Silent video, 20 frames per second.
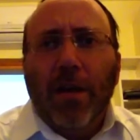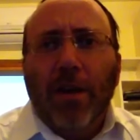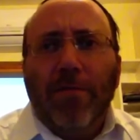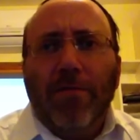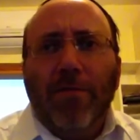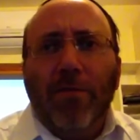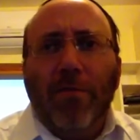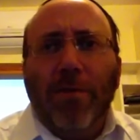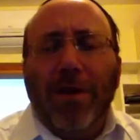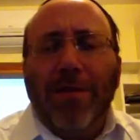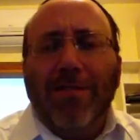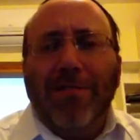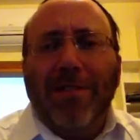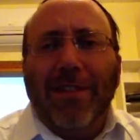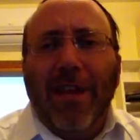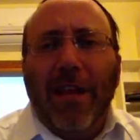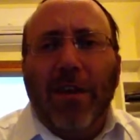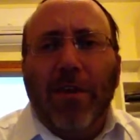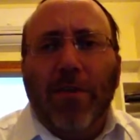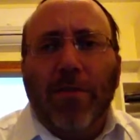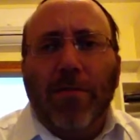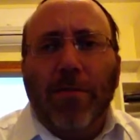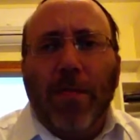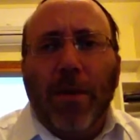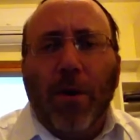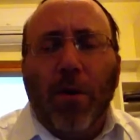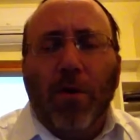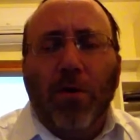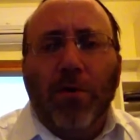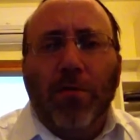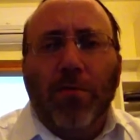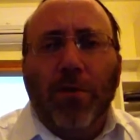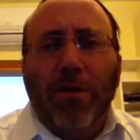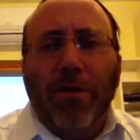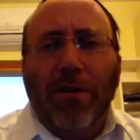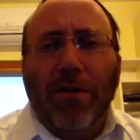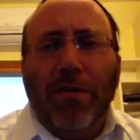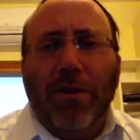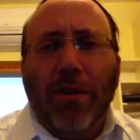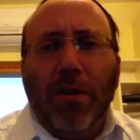A few months later, the older
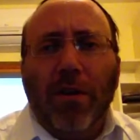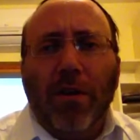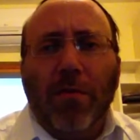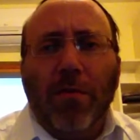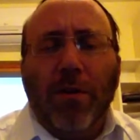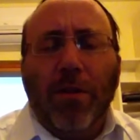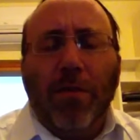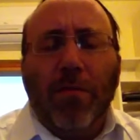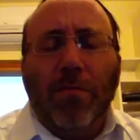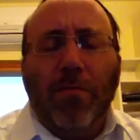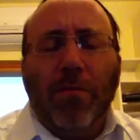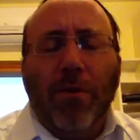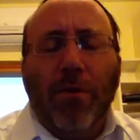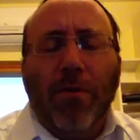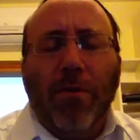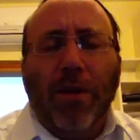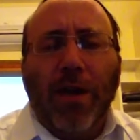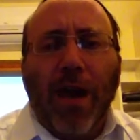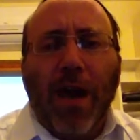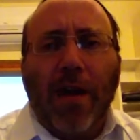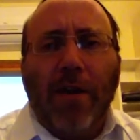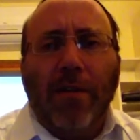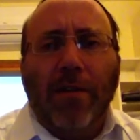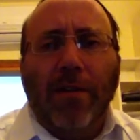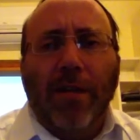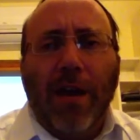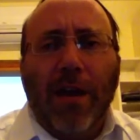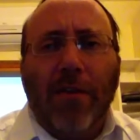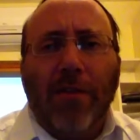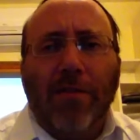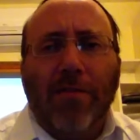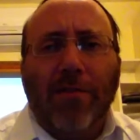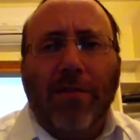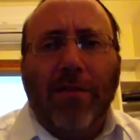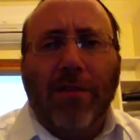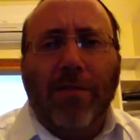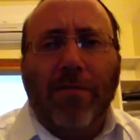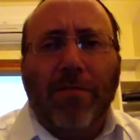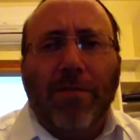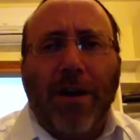brother and the younger brother both got letters
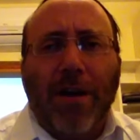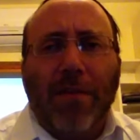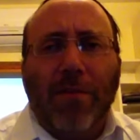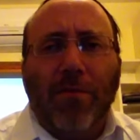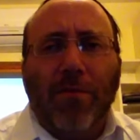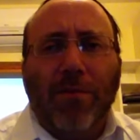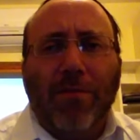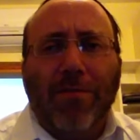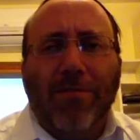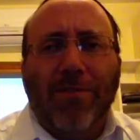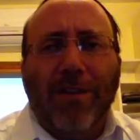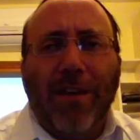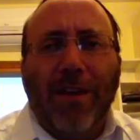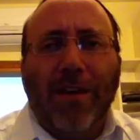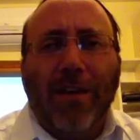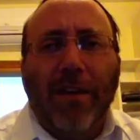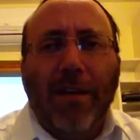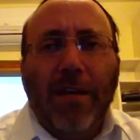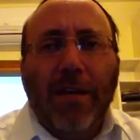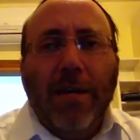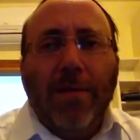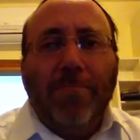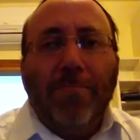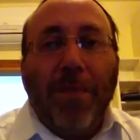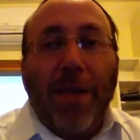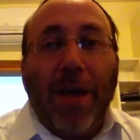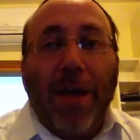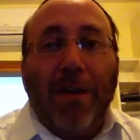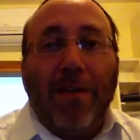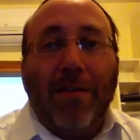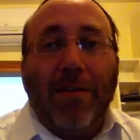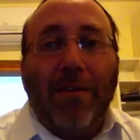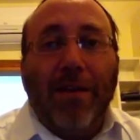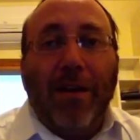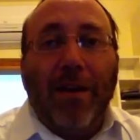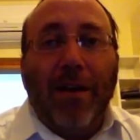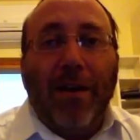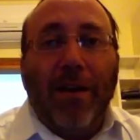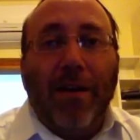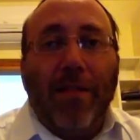that their father was sick, and
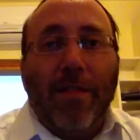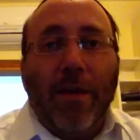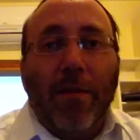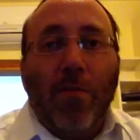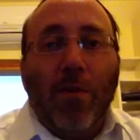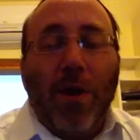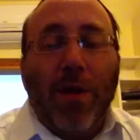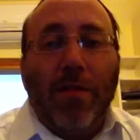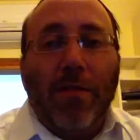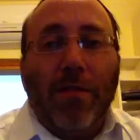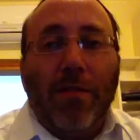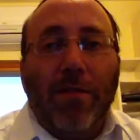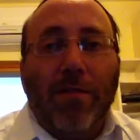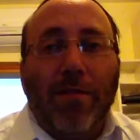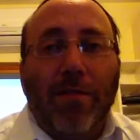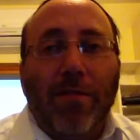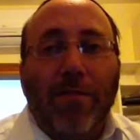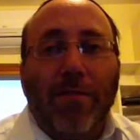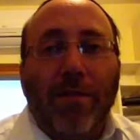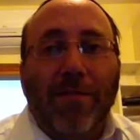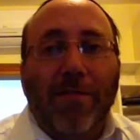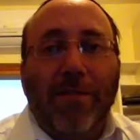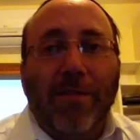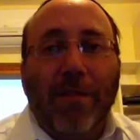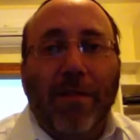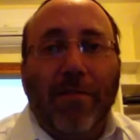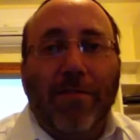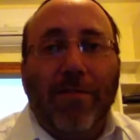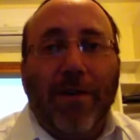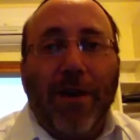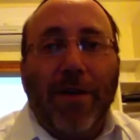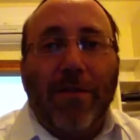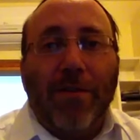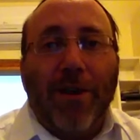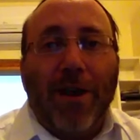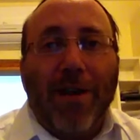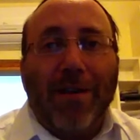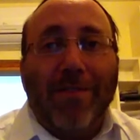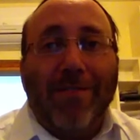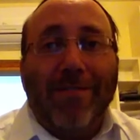they went to visit their
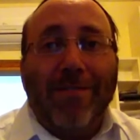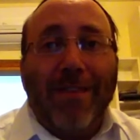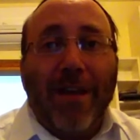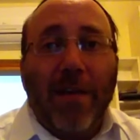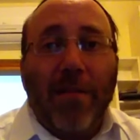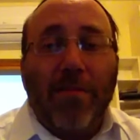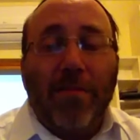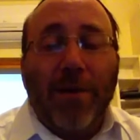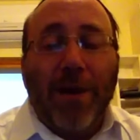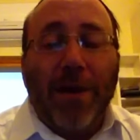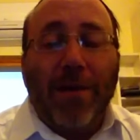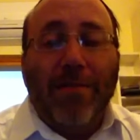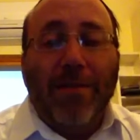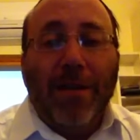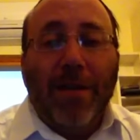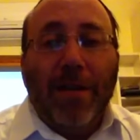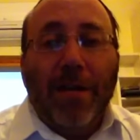father on his deathbed.